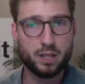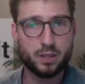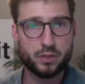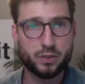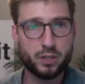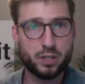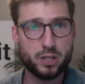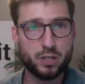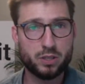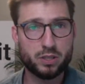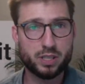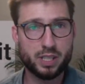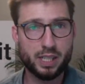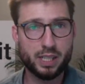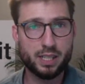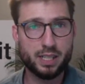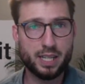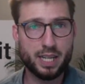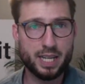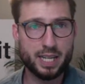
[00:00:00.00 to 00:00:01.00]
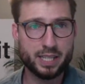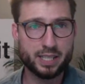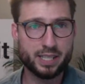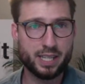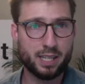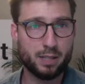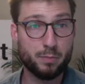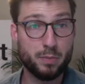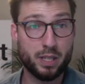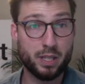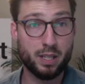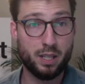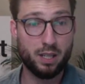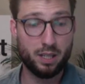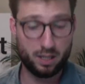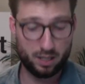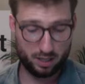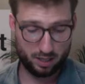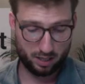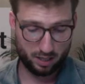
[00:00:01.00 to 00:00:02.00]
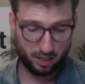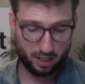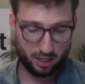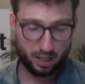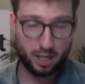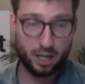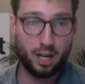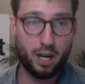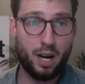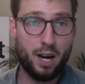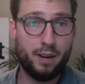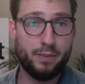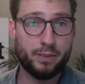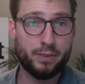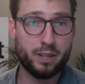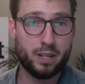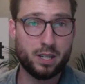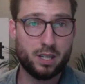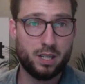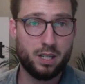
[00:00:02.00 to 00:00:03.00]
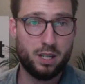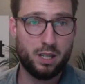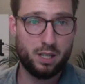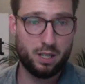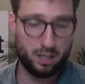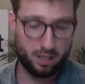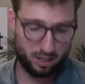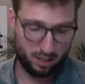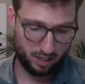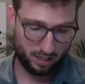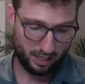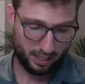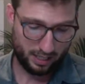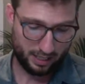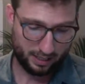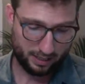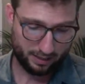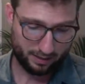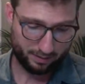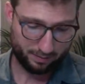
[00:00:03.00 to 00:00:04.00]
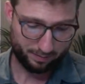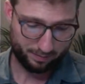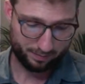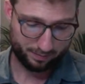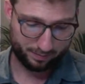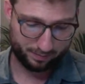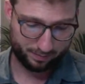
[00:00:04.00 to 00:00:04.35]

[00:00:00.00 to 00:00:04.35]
to send a settlement offer. And